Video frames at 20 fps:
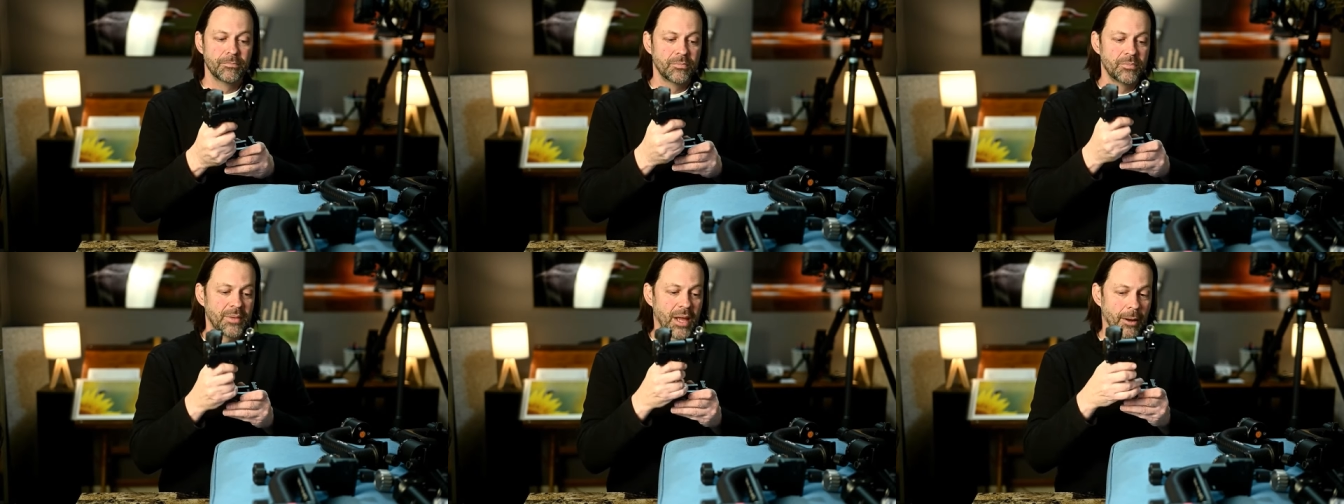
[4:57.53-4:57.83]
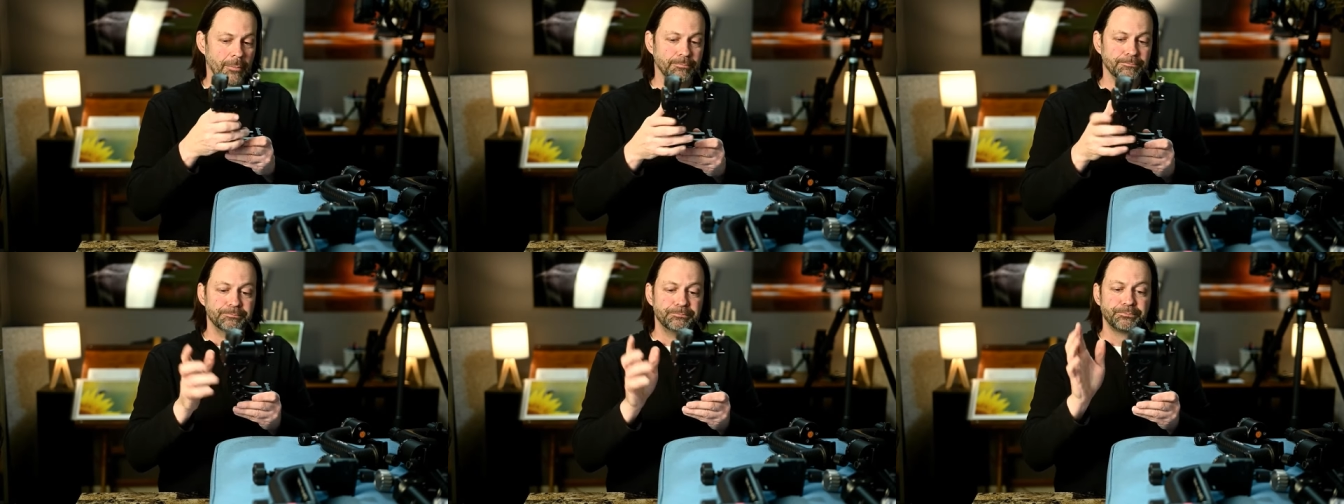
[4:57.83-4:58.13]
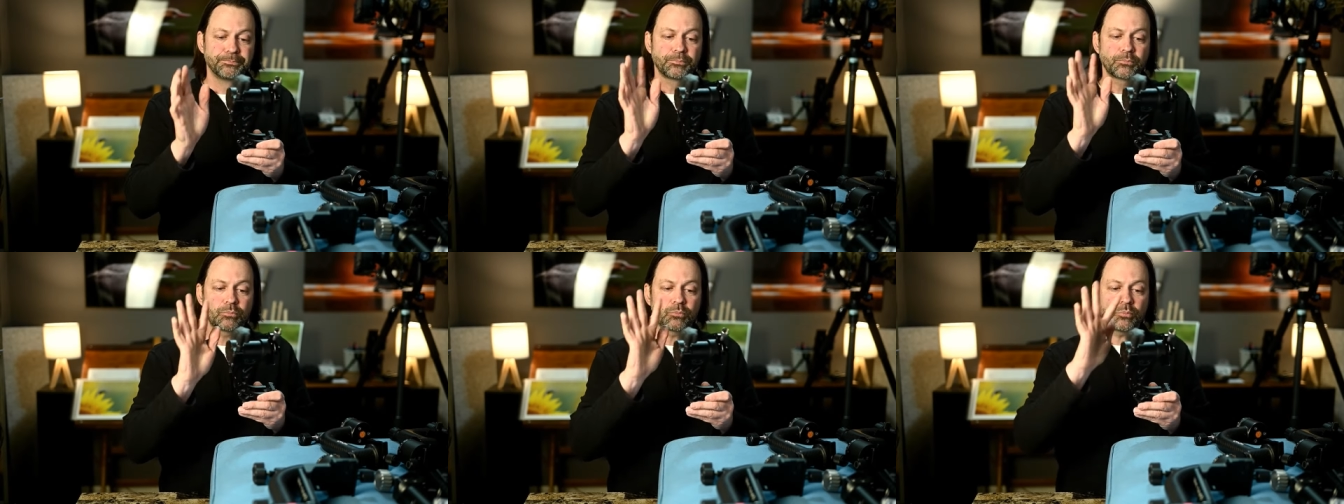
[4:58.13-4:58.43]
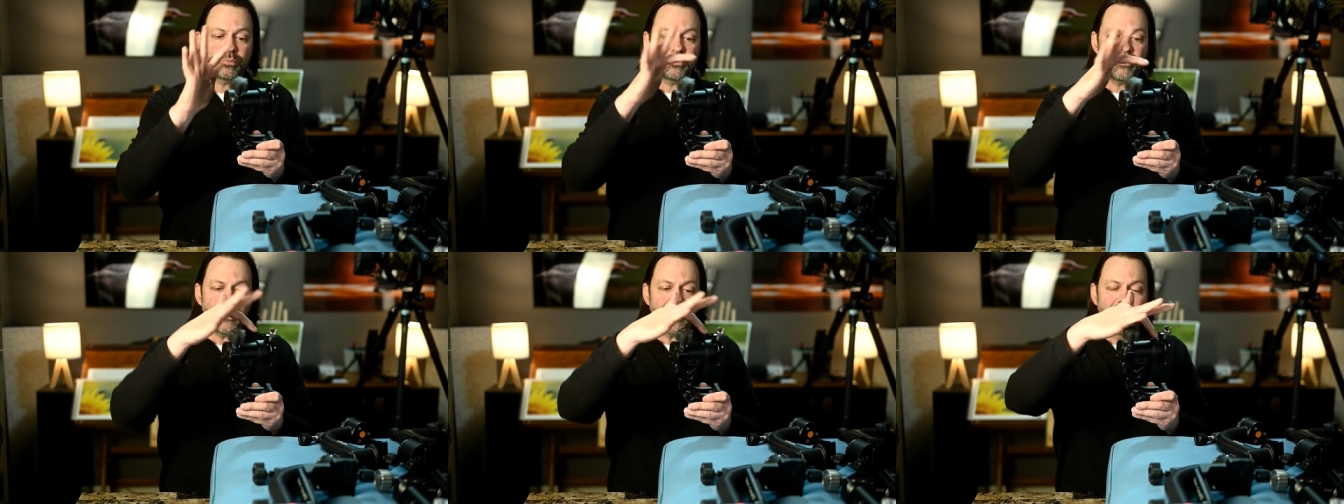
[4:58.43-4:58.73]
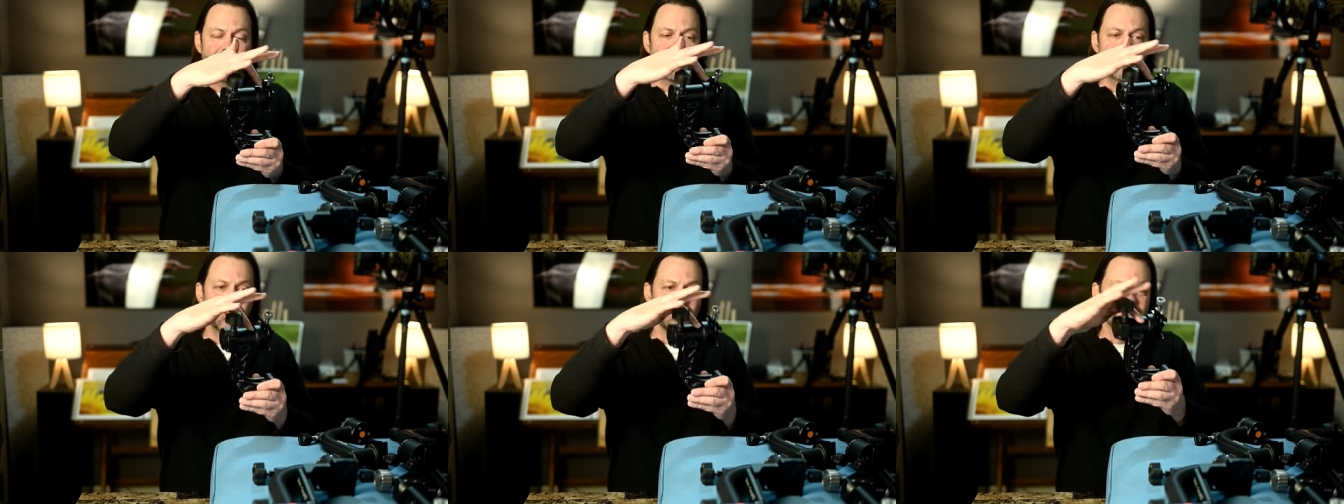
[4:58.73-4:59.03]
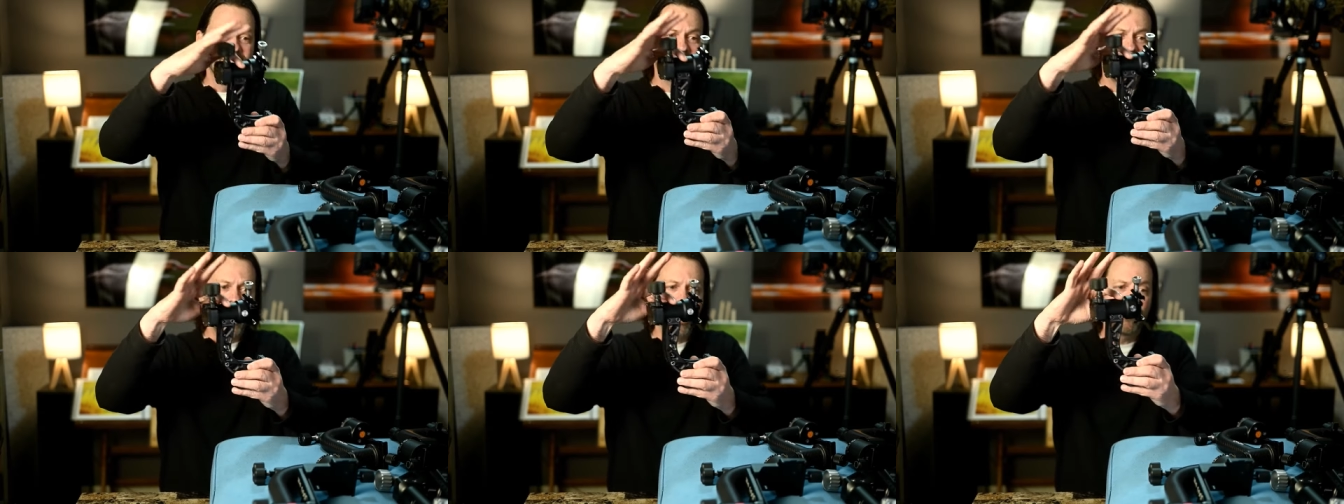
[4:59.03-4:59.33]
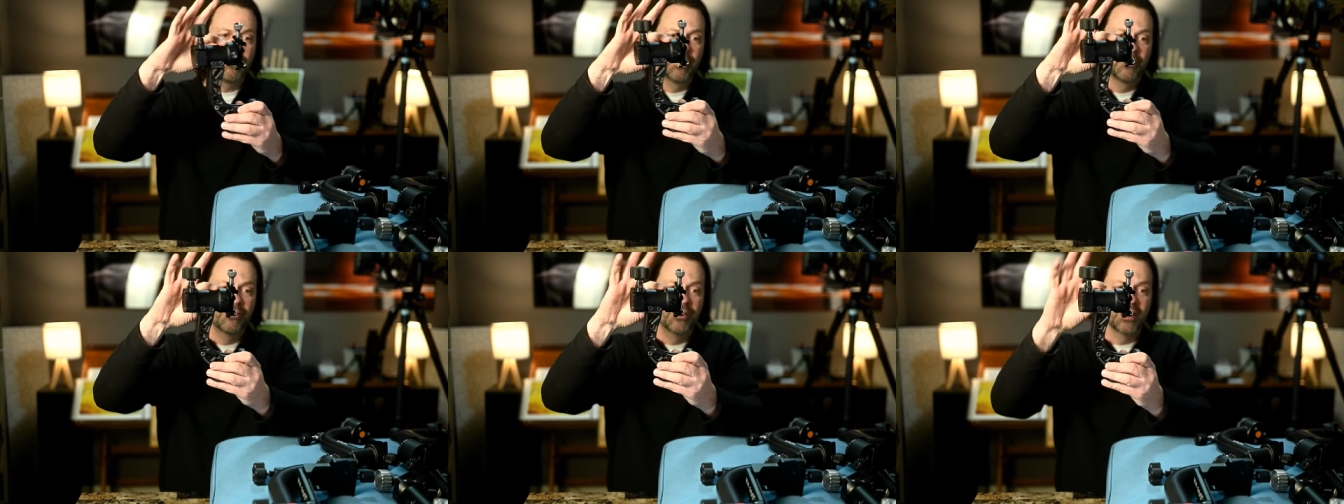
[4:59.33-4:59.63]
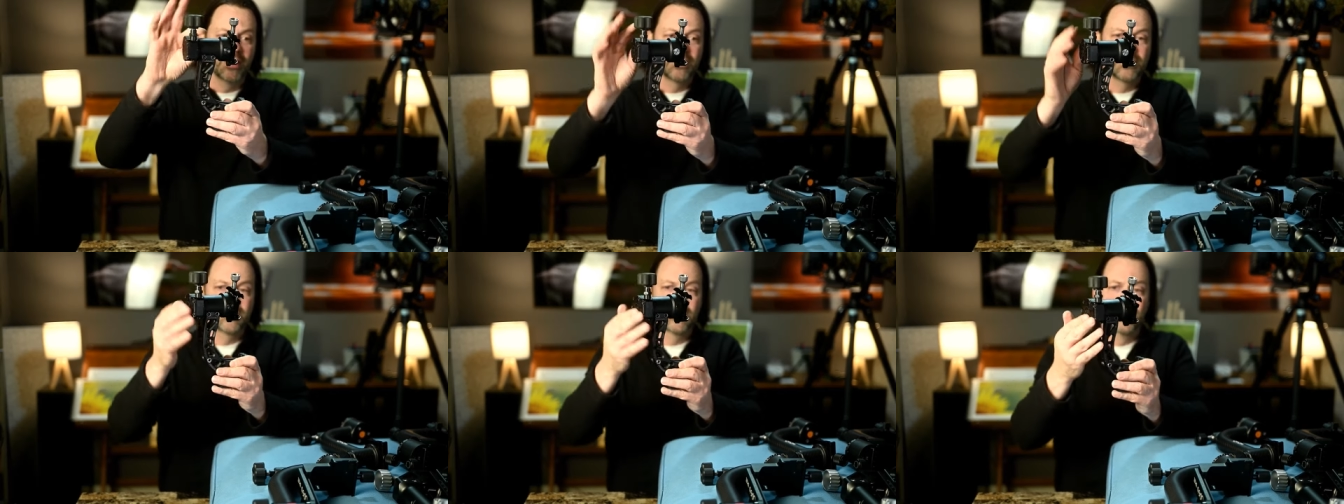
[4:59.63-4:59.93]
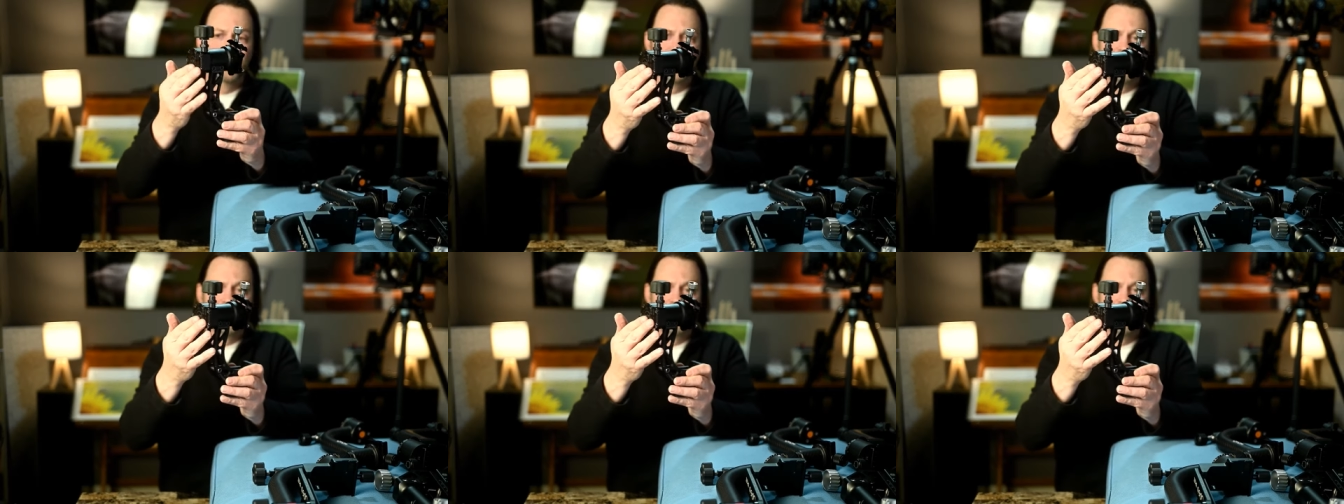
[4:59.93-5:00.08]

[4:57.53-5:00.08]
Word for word: Now, the top of this,